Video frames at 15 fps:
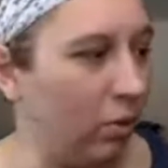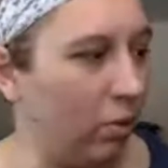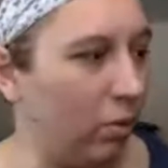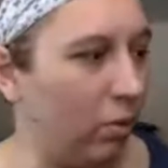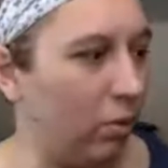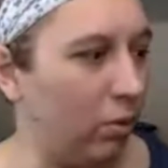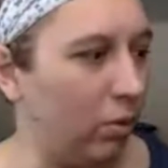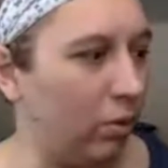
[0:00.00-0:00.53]

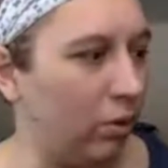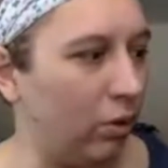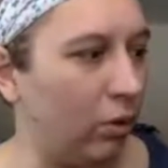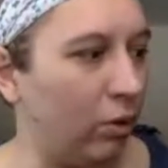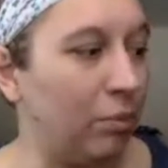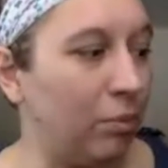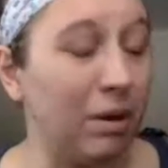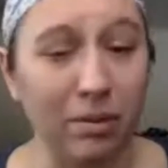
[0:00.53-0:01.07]

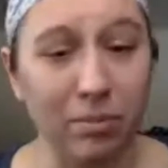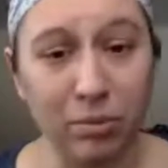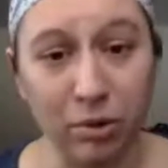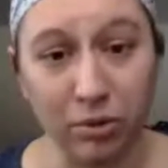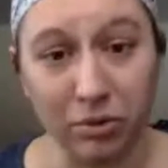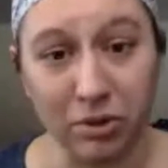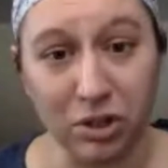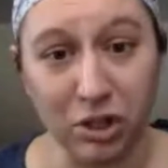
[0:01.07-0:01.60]
or
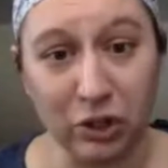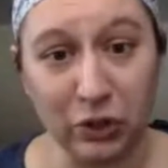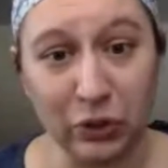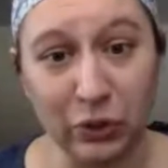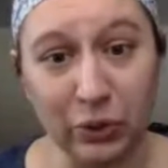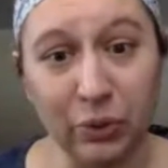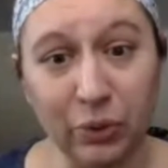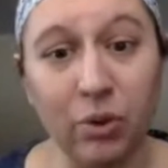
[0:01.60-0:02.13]
Bamboo
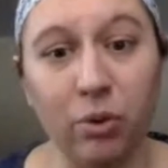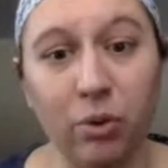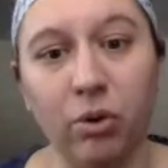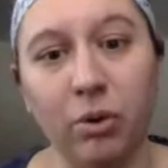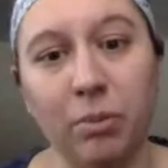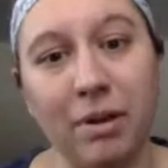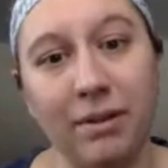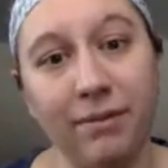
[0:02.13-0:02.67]
Renew, or
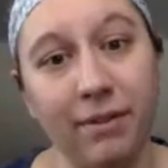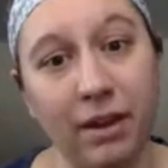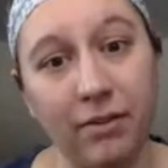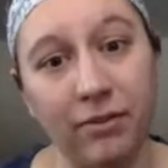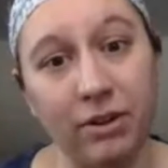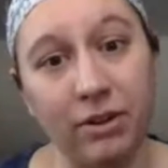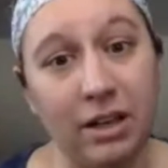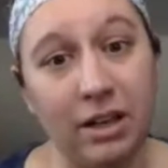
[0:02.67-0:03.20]
my
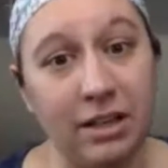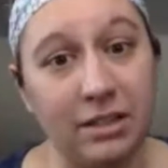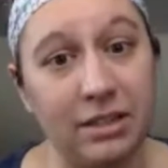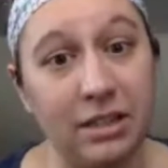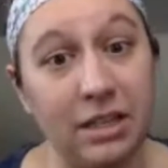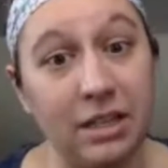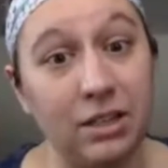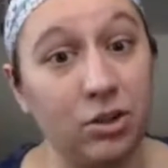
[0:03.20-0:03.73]
favorite is
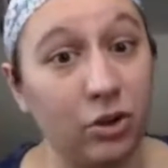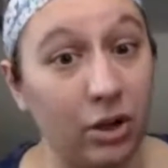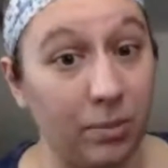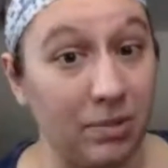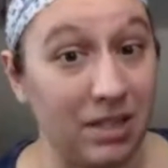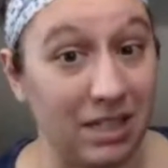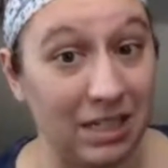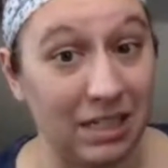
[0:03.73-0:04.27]
the Scrub
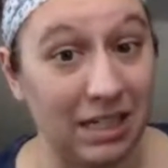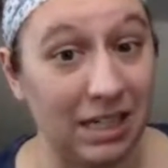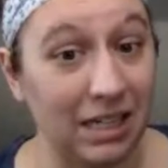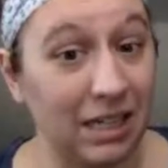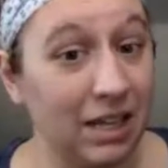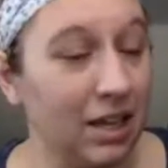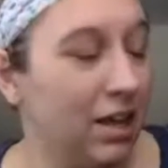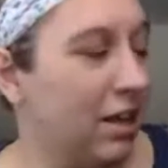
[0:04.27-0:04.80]
Teeny.
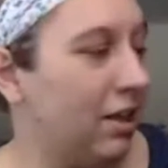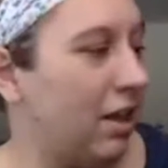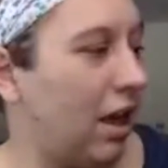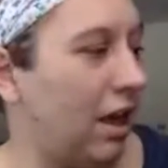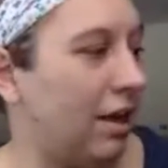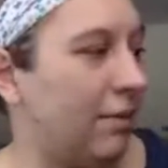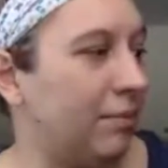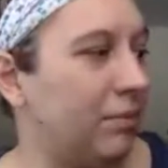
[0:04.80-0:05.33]

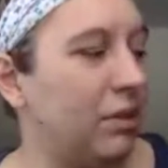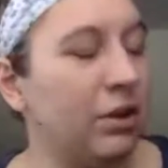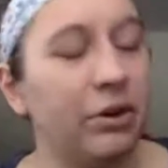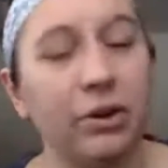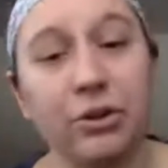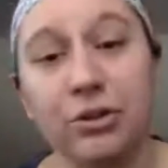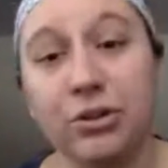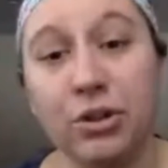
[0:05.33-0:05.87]

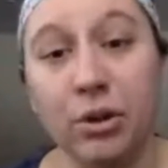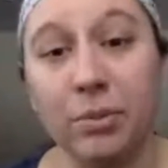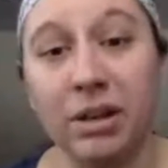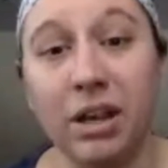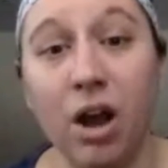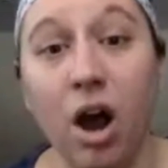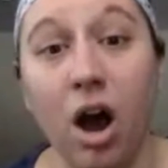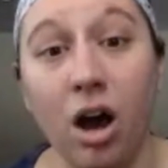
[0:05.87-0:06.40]
There are
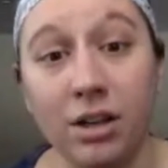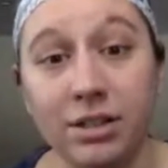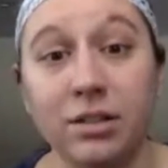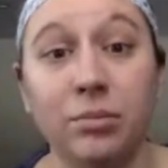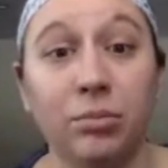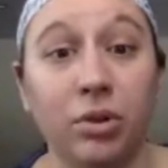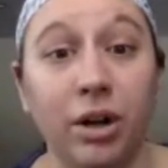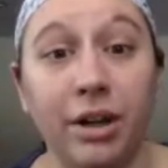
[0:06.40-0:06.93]
so many
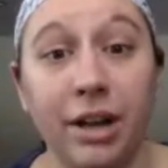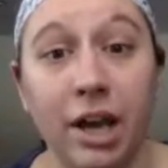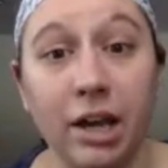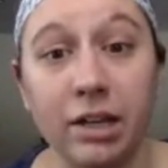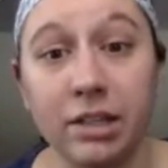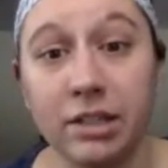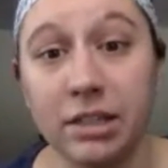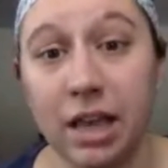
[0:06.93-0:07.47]
awesome
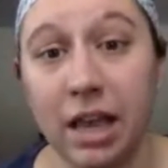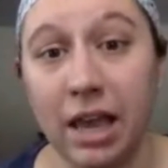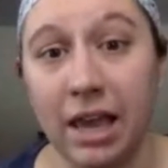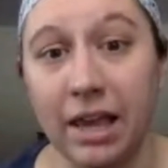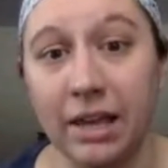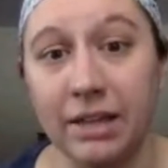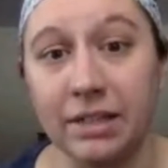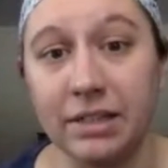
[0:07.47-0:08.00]
products,
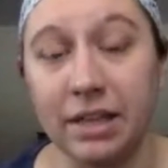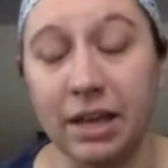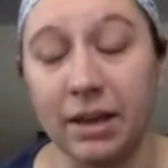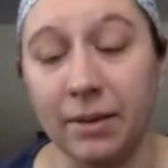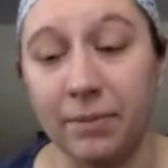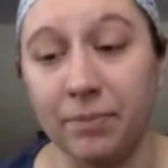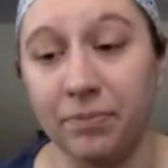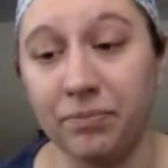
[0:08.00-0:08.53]
and
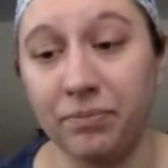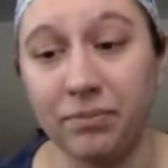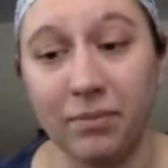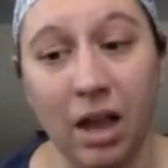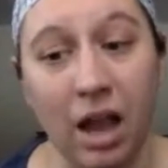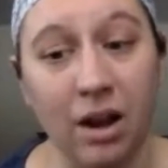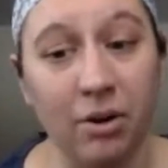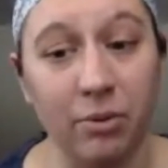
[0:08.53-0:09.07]

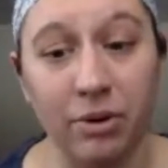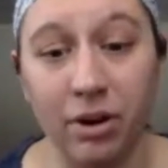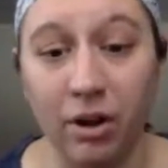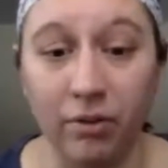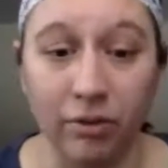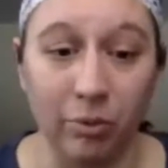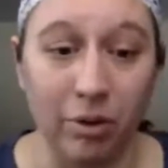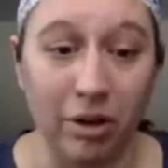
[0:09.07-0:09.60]
I
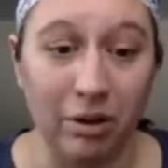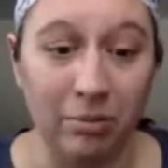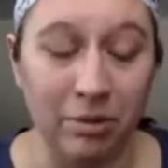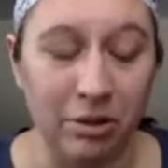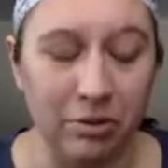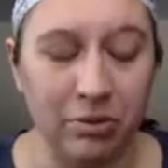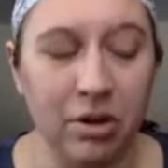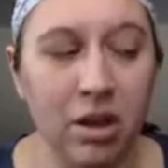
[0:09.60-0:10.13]
don't want to
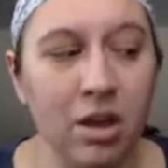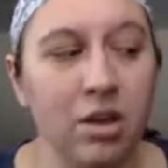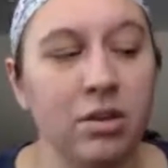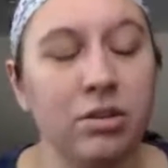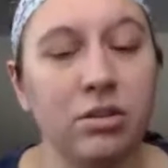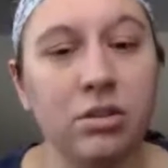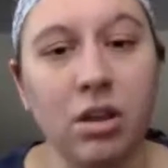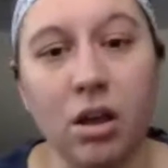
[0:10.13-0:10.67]
overwhelm you.
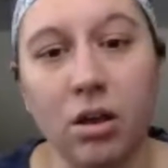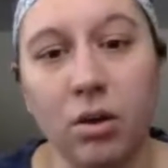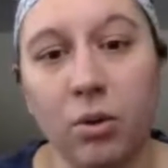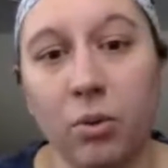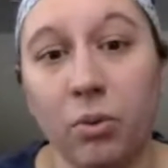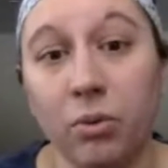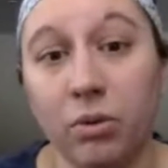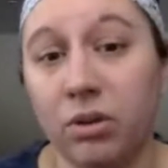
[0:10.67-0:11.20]

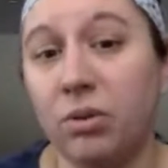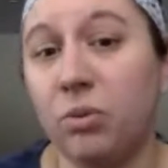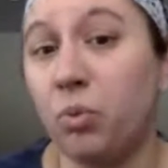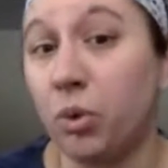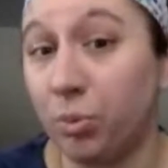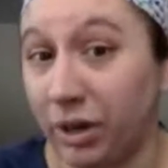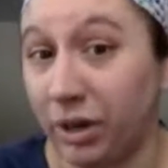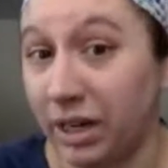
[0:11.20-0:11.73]
So
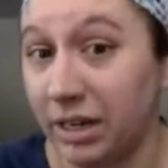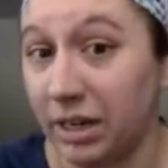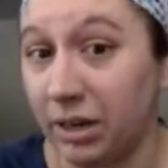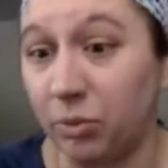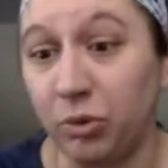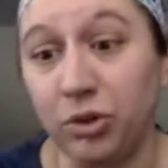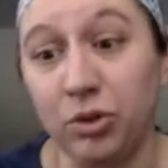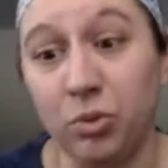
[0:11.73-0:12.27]
we'll break it
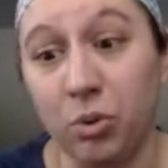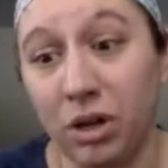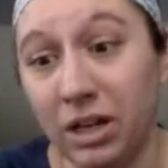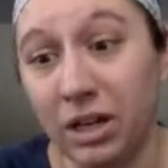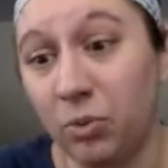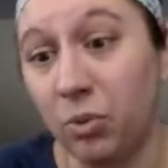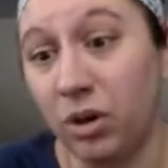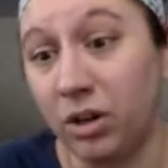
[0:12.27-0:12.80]
down. We'll do
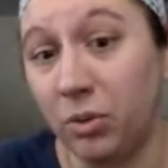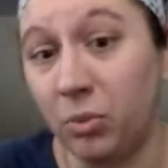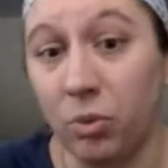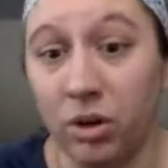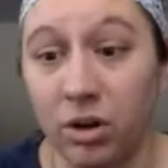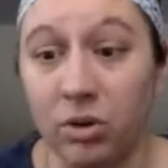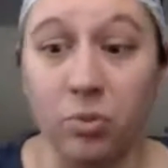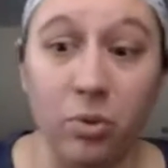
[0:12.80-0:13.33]
one and one and
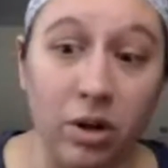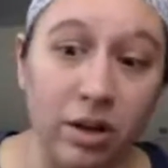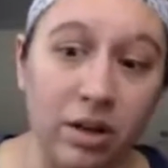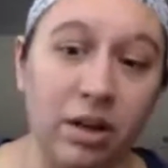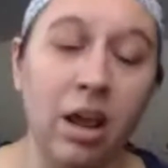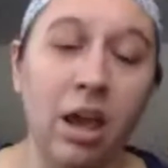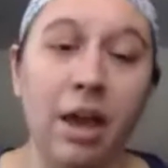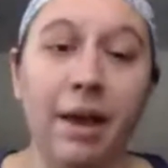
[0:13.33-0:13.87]
one and one.